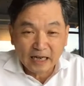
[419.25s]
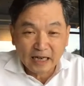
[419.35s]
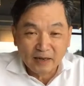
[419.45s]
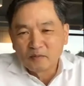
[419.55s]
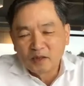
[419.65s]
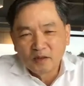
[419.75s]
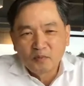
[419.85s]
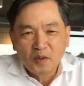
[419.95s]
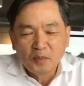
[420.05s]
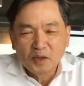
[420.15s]
or
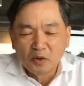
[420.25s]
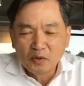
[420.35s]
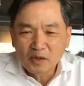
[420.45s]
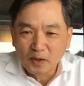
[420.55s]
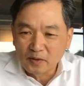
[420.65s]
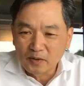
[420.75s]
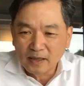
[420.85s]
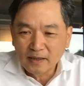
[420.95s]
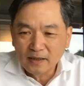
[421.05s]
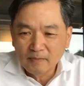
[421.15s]
people knows about
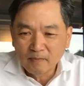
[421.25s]
you. I